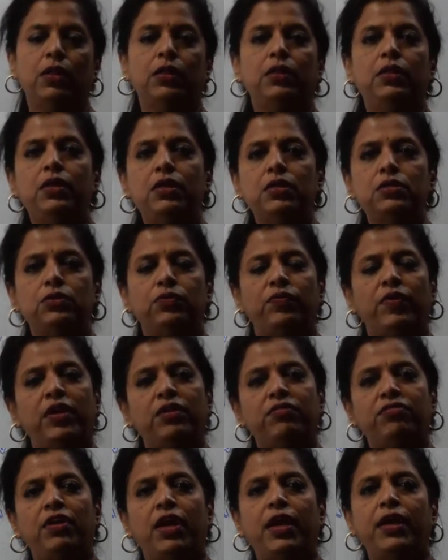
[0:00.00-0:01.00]
These, when
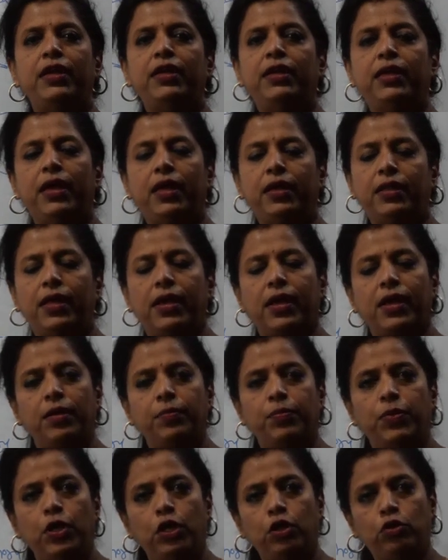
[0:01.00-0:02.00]
flying air, they can
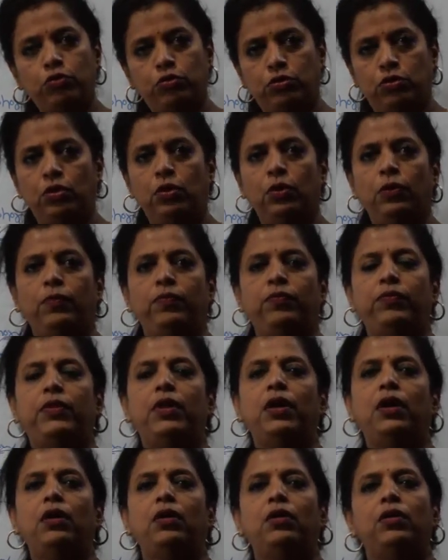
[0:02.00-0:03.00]
produce
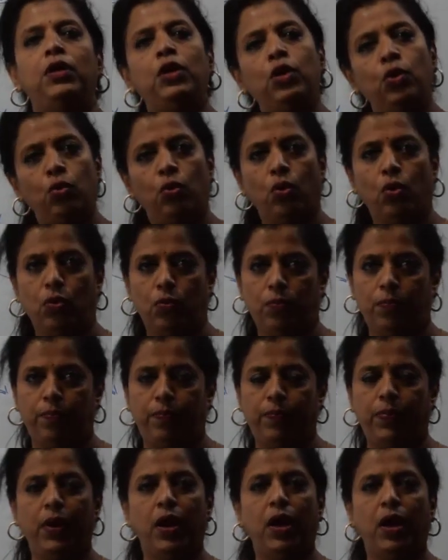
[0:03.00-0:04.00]
the new
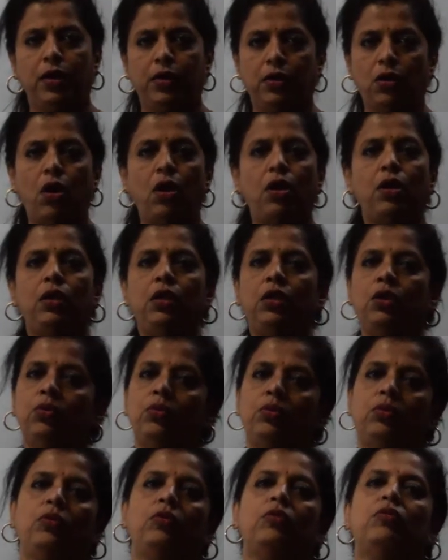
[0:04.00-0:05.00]
plant or
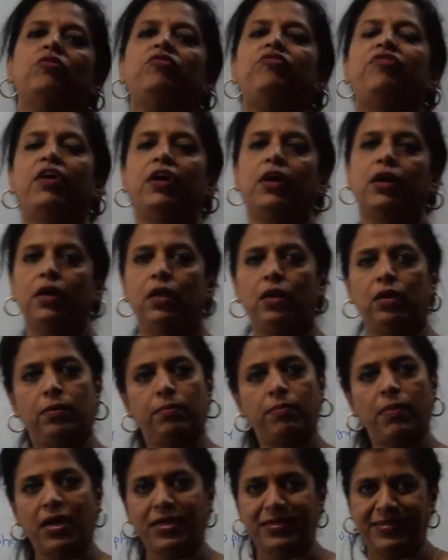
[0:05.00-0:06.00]
new fungal
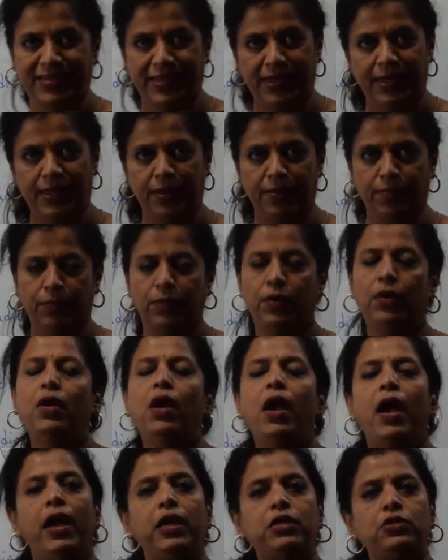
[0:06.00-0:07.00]
mycelium.
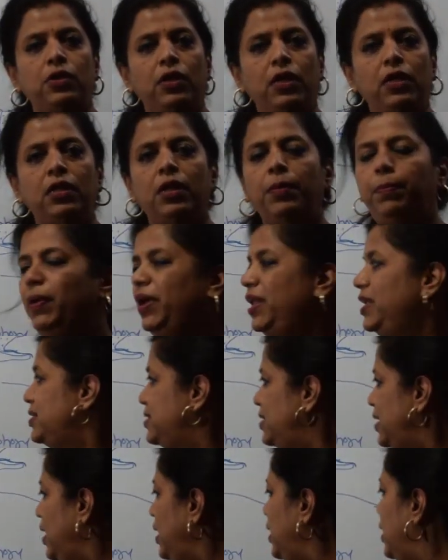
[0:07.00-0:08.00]
Actually, the
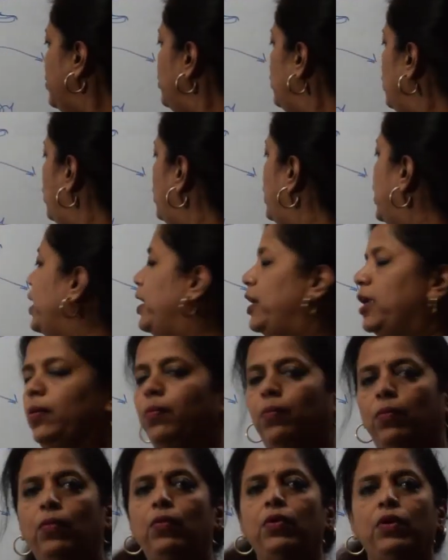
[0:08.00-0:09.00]
Penicillium notatum
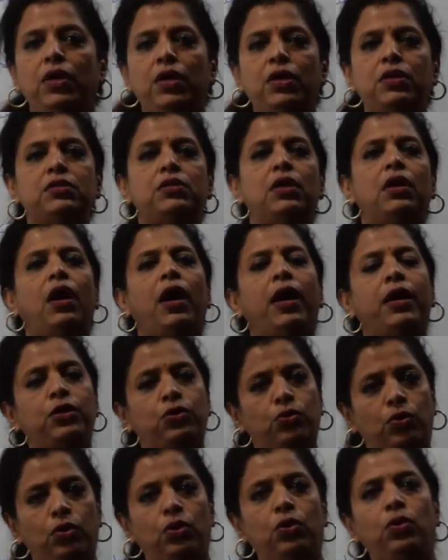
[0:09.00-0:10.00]
is the, I
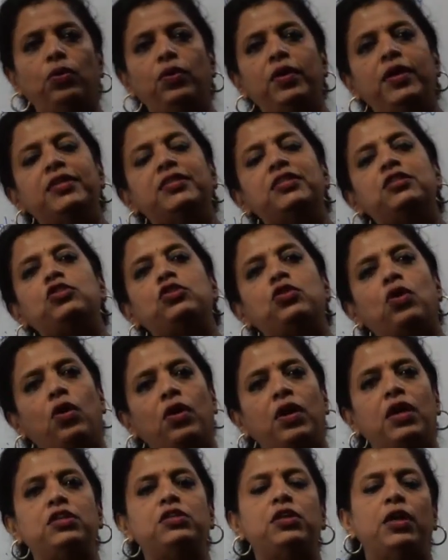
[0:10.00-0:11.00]
told you, is the
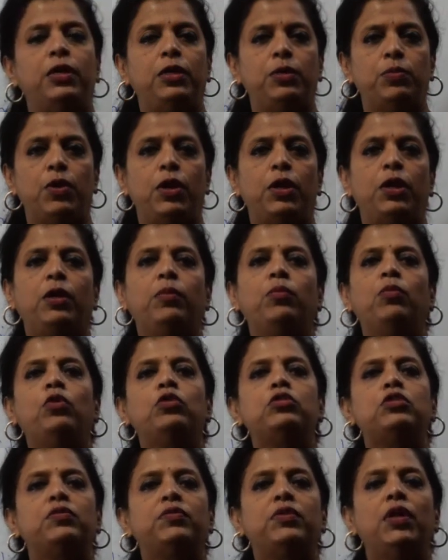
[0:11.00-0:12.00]
strongest antibiotic.
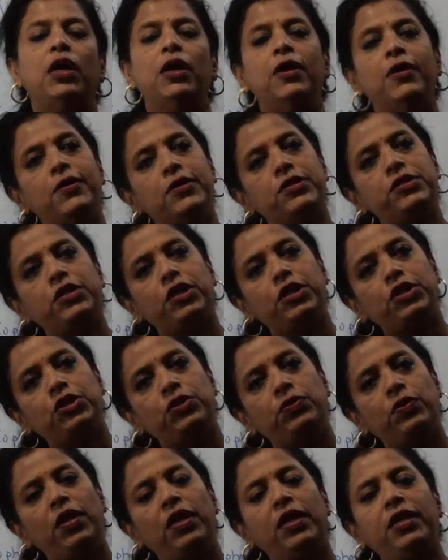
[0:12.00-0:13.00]
Most of the
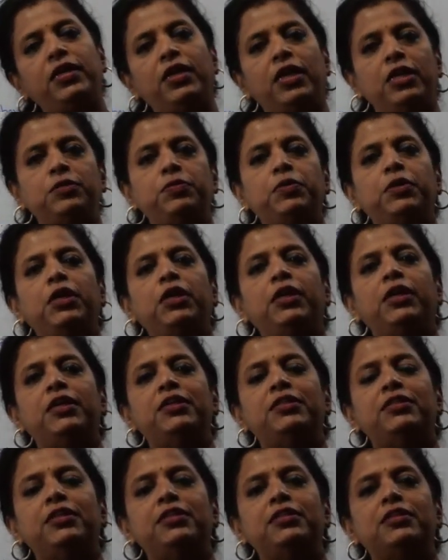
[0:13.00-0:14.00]
sexually transmitted
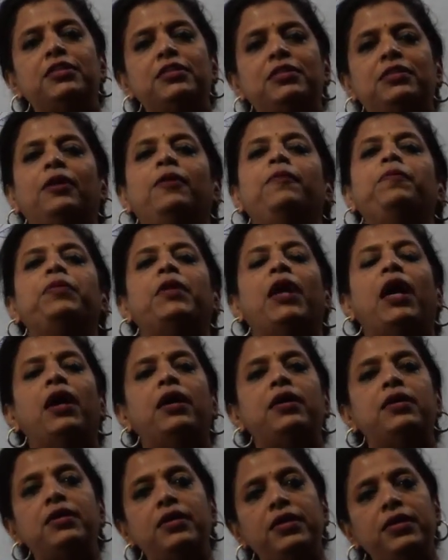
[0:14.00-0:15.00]
diseases
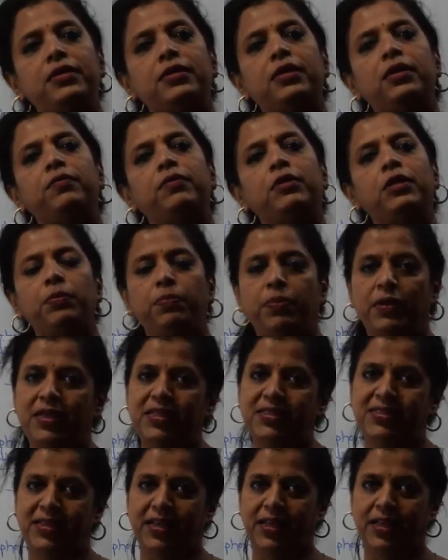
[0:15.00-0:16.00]
are treated with
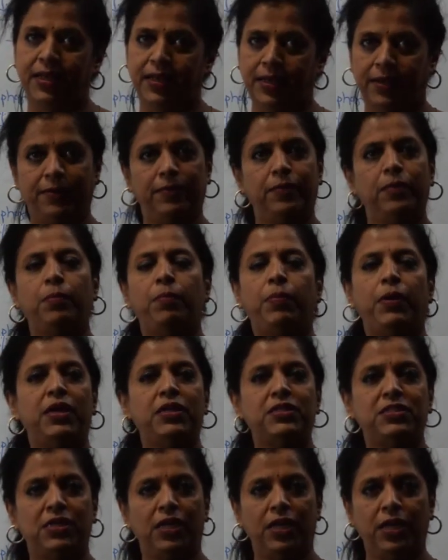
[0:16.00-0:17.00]

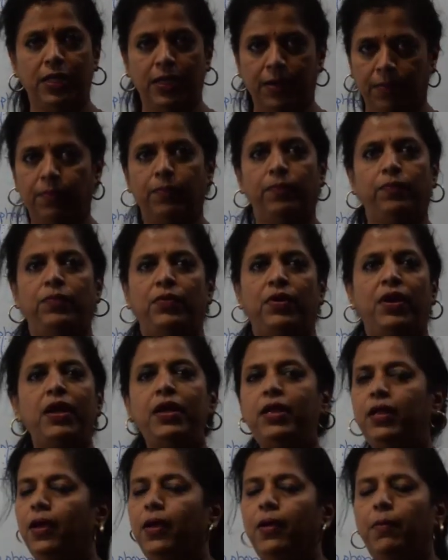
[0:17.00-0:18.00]
penicillium,
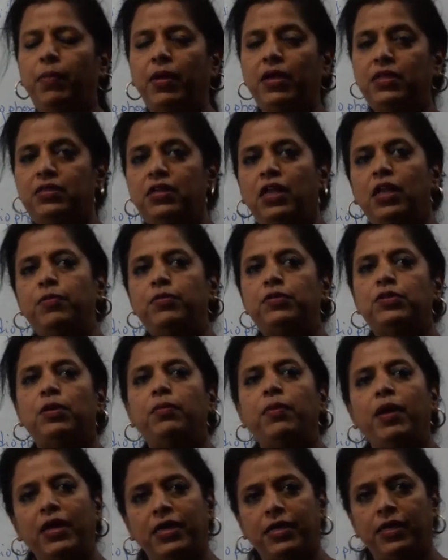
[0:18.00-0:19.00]
right? Penicillium is a
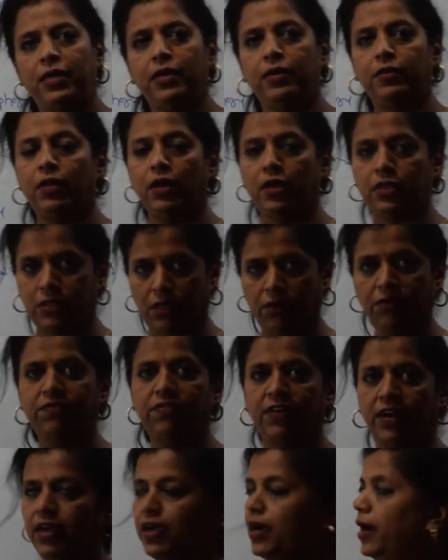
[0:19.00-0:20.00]
bacteria, that's a
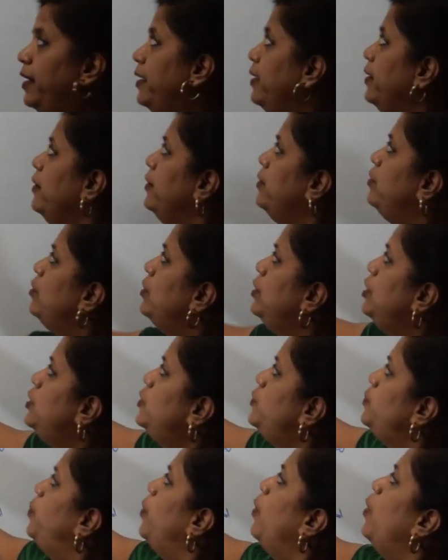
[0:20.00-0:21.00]
fungi. So these
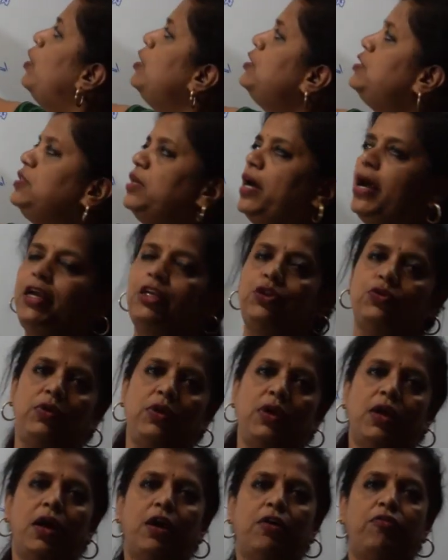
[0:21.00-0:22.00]
spores
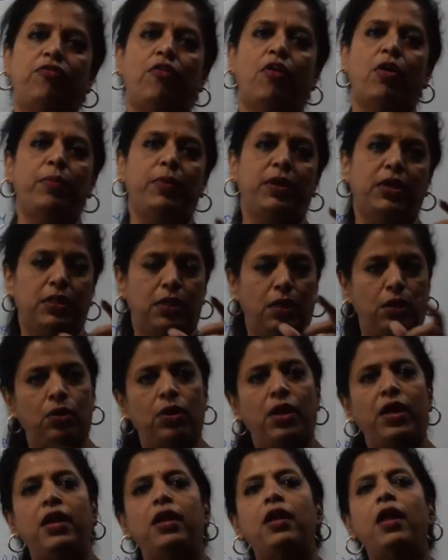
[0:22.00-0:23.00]
actually are formed in the
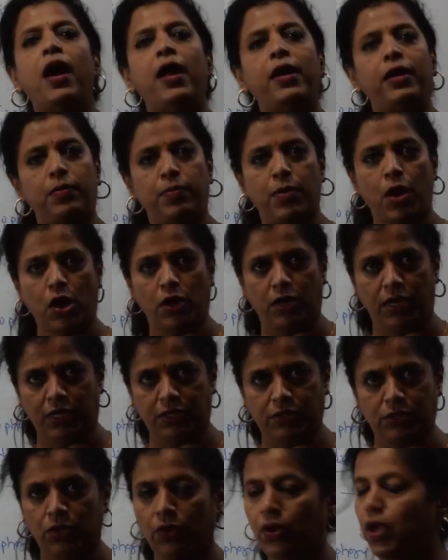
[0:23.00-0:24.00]
royal
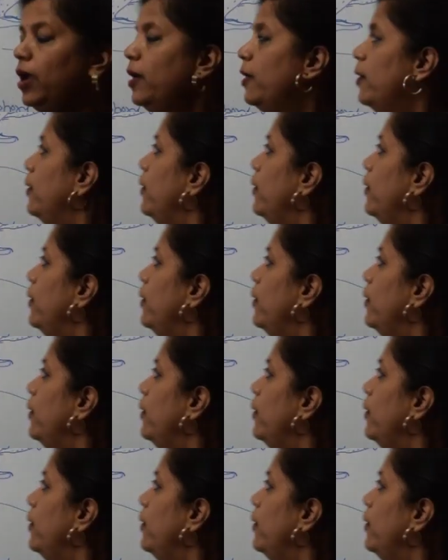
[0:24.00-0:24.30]
antibiotics. Okay.